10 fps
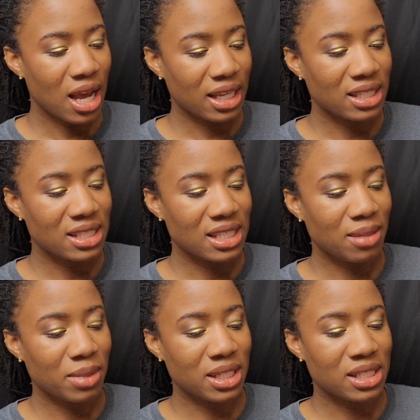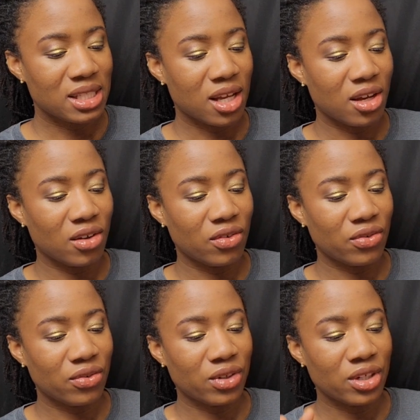I can see
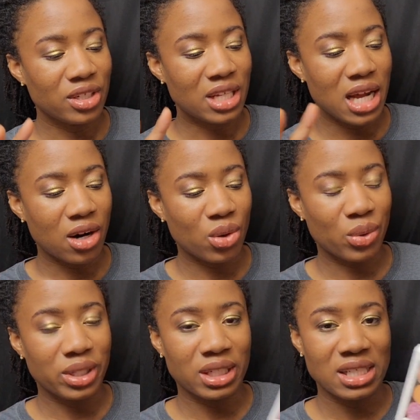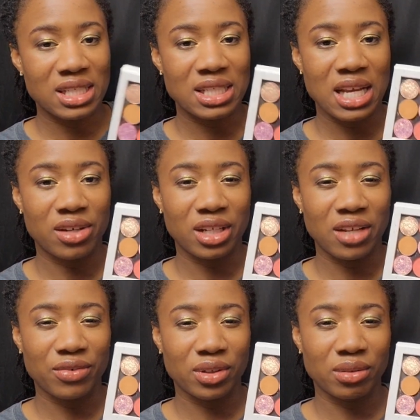myself narrowing this down
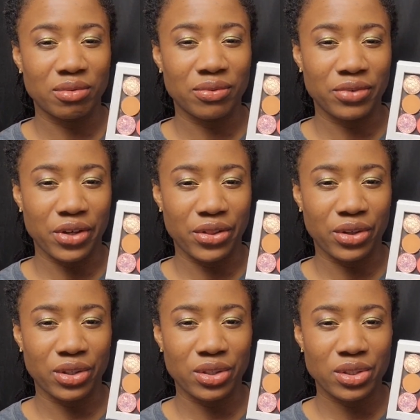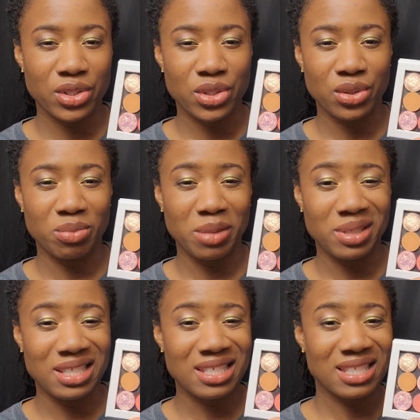even further to
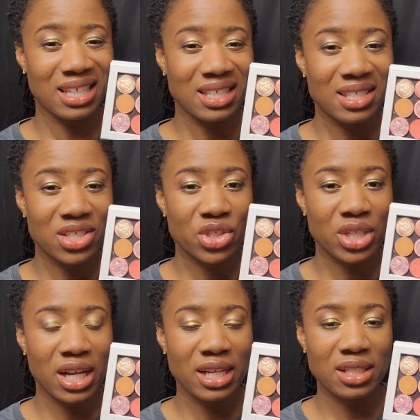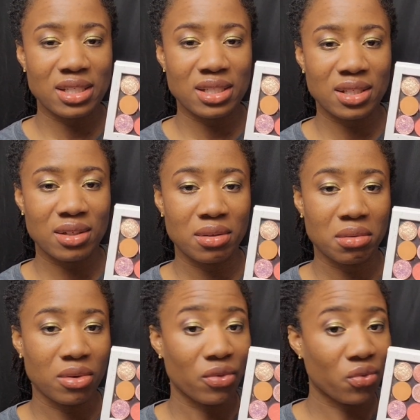maybe 6 shades,
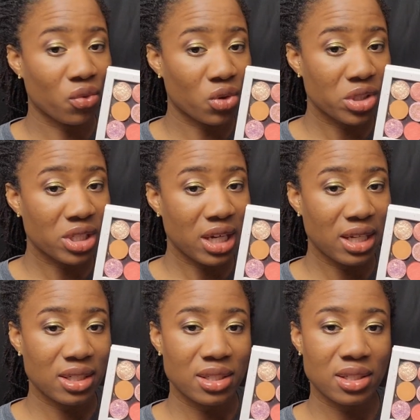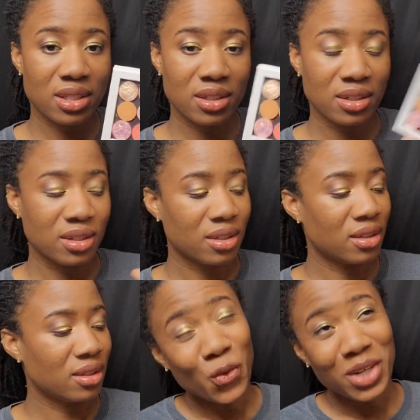4 shades.
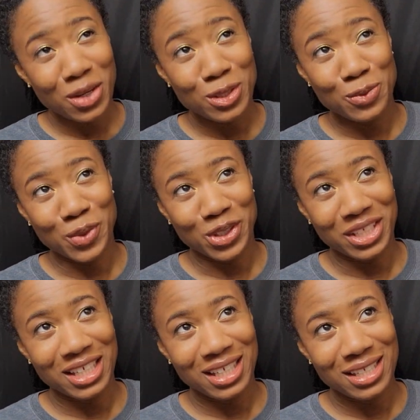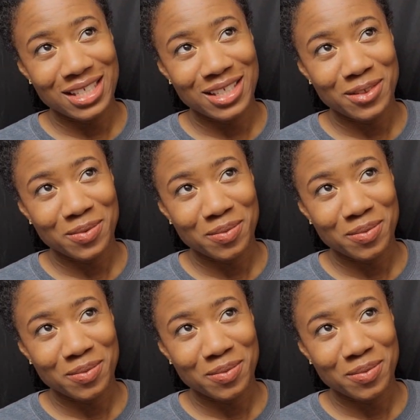When I was building it,